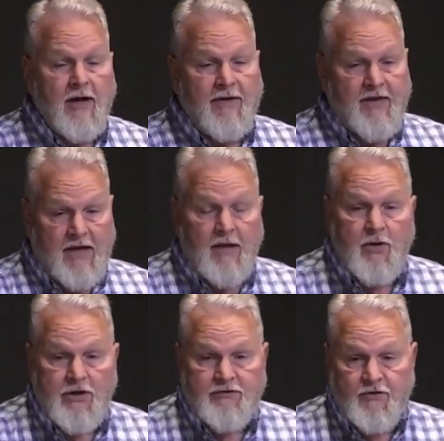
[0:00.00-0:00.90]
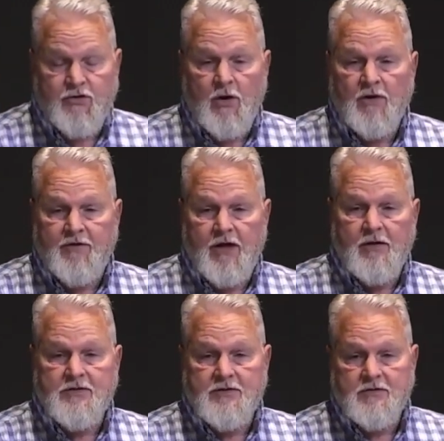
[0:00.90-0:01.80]
who had the hemorrhage for 12
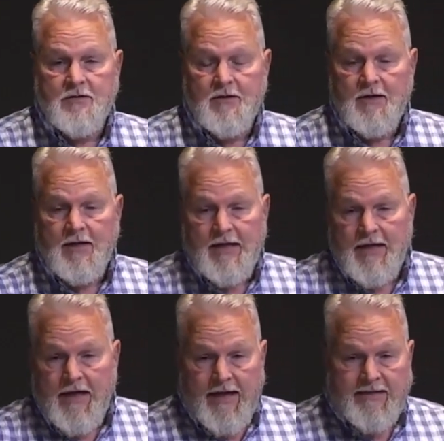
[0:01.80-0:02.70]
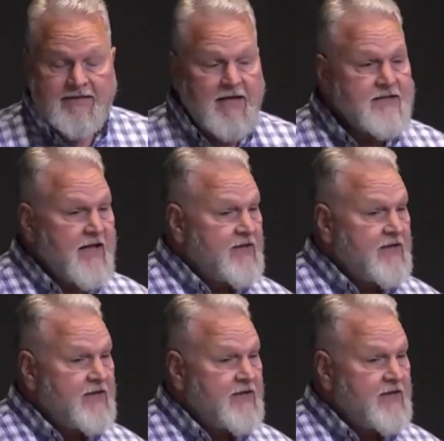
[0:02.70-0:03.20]
years? It says